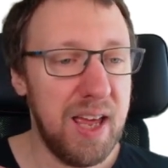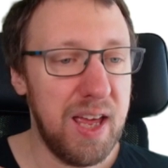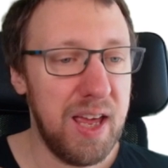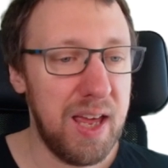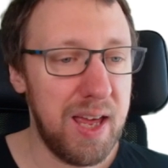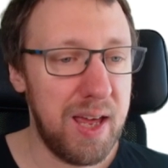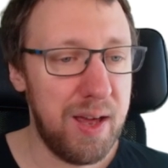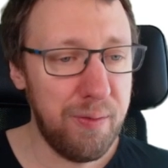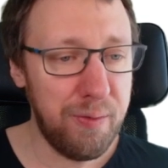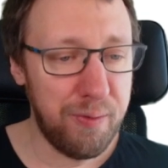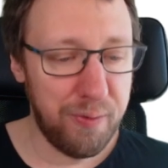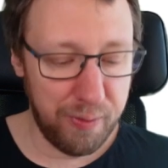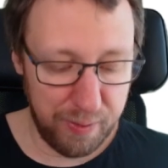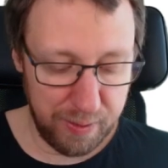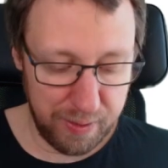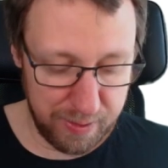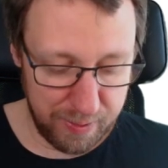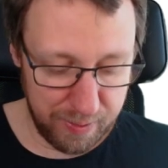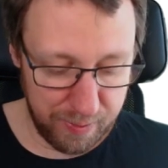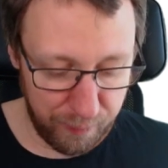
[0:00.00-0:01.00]
If
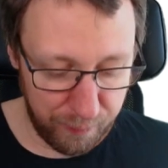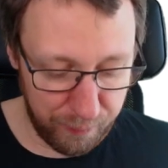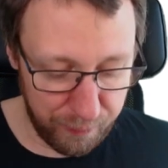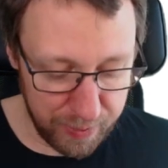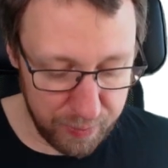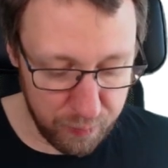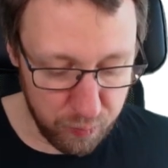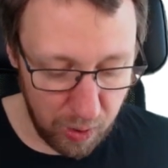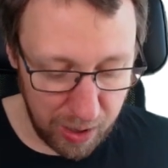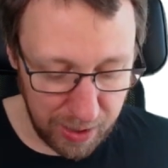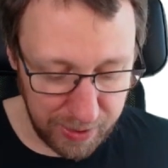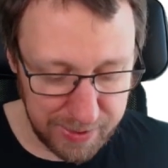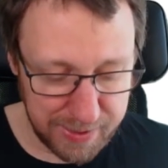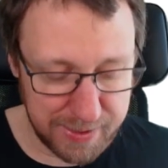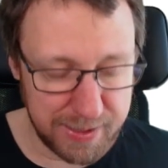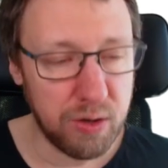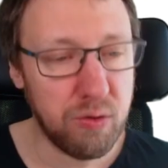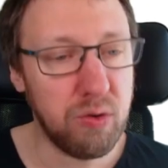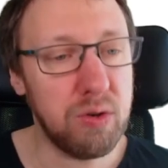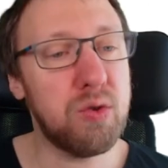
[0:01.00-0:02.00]
V1 is
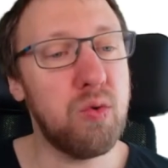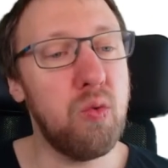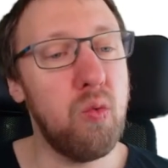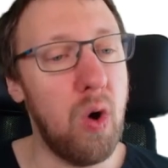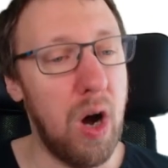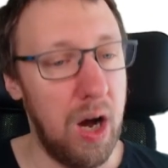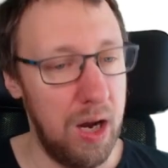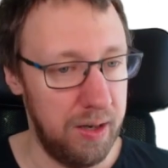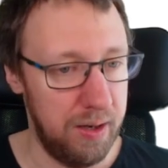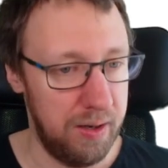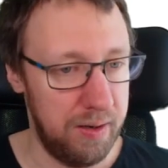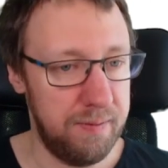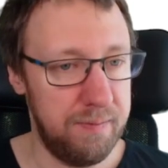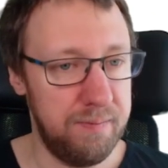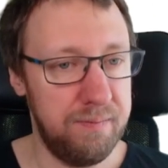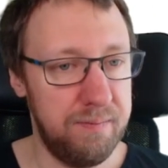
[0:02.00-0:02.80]
equal to 1,